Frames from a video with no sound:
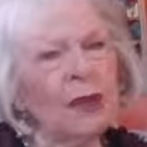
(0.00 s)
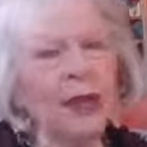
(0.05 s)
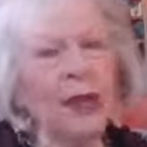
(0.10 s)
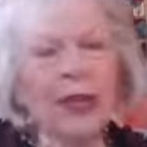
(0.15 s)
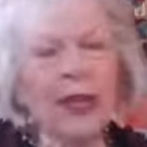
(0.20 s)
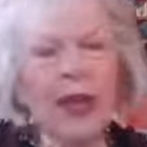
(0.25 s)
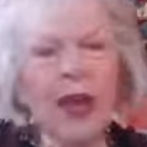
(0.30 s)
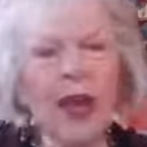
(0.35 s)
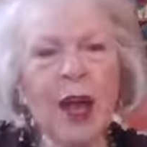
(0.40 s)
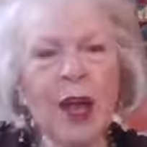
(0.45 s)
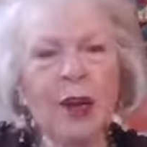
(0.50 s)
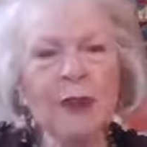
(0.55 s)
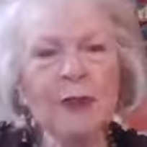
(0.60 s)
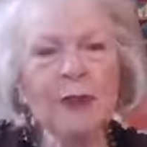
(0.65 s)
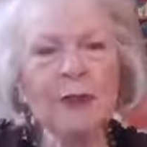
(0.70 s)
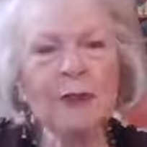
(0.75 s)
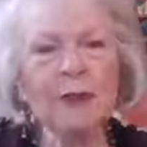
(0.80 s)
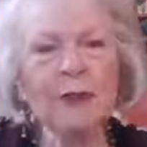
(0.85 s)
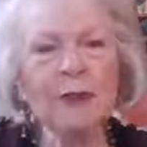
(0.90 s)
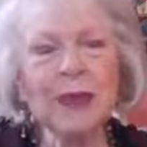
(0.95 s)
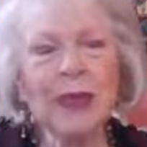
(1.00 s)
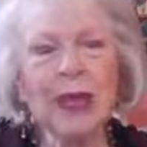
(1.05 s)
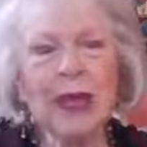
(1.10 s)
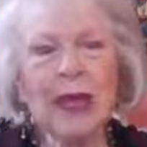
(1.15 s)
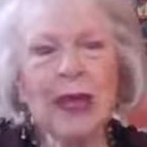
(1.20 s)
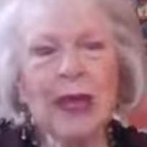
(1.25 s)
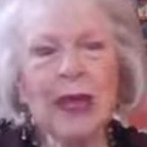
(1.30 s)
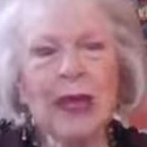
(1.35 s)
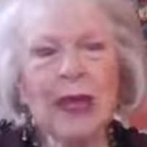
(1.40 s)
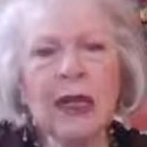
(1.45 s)
need any help.
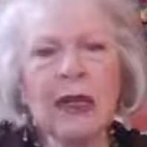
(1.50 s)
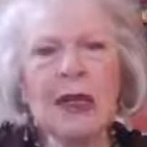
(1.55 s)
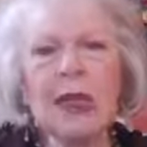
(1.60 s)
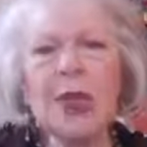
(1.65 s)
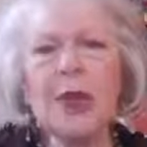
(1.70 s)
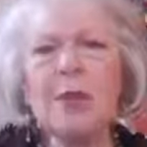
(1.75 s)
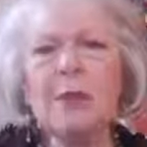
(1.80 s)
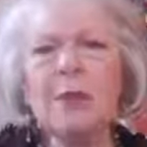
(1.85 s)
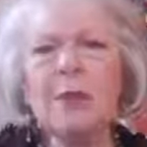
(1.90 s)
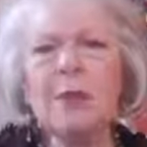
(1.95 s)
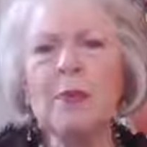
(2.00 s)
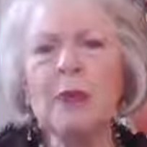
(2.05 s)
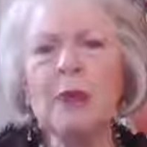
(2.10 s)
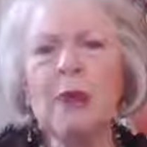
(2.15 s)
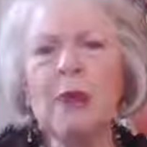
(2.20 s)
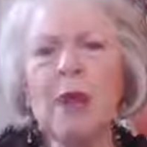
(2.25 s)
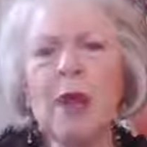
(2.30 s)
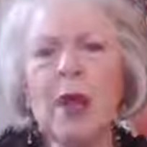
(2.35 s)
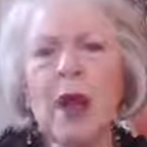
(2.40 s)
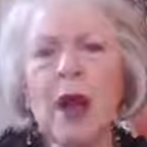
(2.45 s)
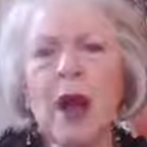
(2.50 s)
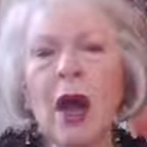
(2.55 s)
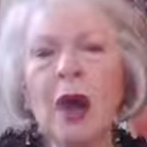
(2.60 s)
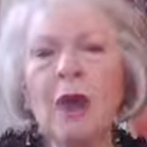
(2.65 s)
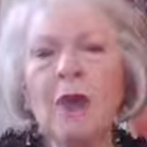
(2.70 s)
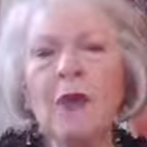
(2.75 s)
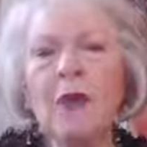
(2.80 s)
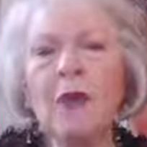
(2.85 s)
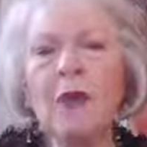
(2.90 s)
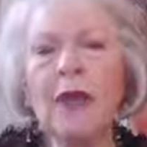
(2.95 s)
A lot of people
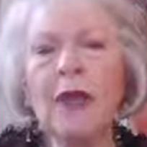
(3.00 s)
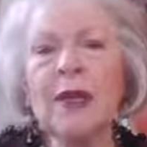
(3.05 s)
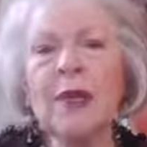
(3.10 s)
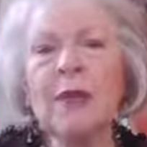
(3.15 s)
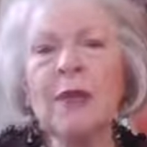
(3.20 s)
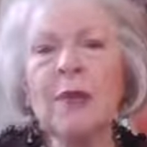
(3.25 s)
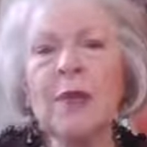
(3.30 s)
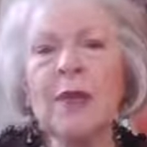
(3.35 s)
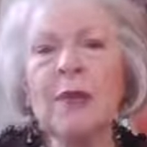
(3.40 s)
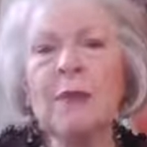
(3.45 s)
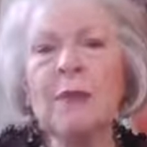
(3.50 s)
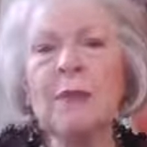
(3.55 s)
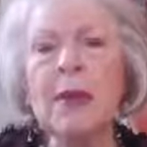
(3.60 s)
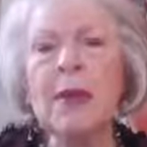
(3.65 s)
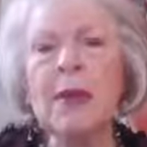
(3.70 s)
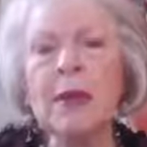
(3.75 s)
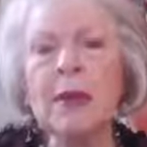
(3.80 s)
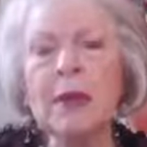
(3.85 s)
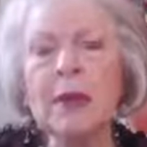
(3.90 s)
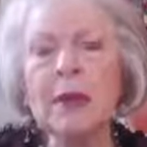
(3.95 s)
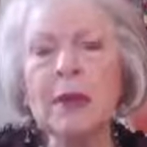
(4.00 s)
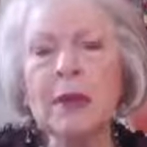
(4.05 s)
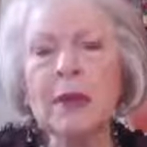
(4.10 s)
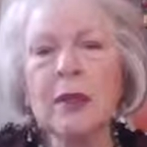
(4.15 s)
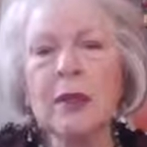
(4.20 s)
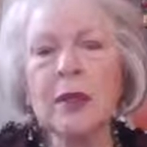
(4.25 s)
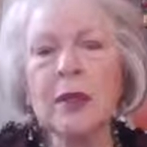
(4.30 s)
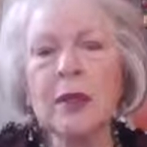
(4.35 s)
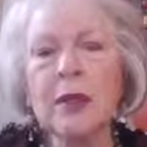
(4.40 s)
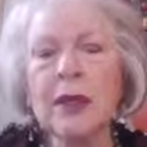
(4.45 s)
are afraid to admit
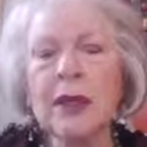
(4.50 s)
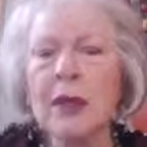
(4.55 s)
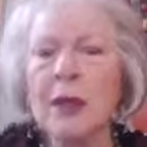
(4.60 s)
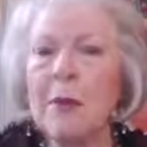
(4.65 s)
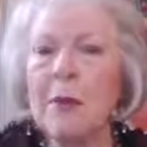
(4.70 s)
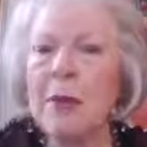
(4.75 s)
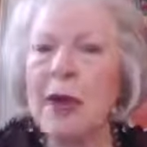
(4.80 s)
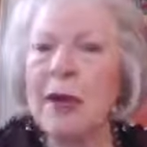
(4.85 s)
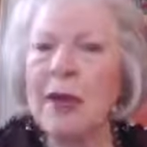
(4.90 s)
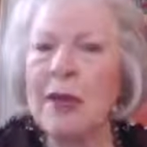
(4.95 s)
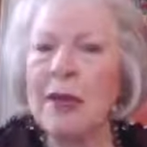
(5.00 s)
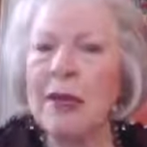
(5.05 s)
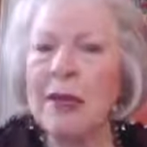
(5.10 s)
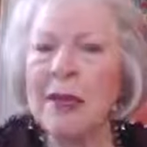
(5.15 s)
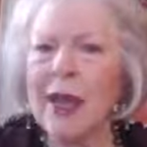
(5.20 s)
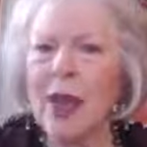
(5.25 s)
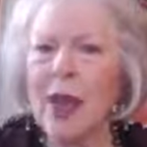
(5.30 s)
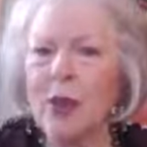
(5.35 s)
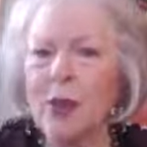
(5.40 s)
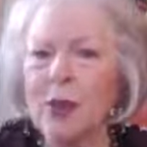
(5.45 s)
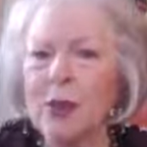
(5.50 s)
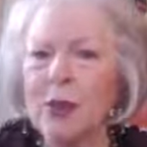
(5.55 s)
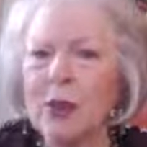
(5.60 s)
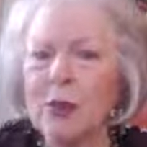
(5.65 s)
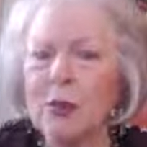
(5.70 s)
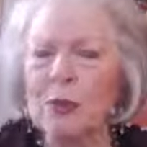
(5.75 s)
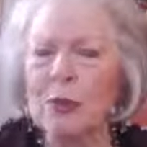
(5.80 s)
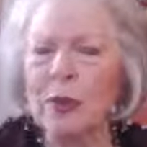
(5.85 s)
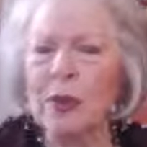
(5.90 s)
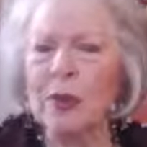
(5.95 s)
that they might need help or
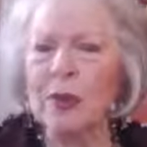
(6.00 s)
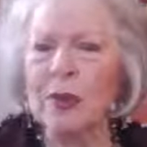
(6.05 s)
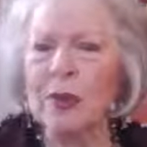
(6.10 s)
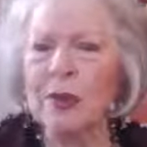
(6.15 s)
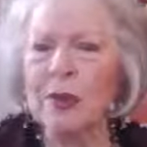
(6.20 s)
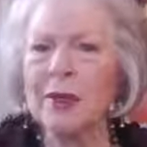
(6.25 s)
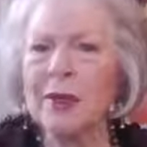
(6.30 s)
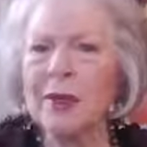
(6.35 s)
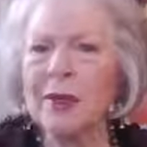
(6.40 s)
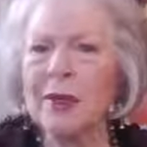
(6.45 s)
support.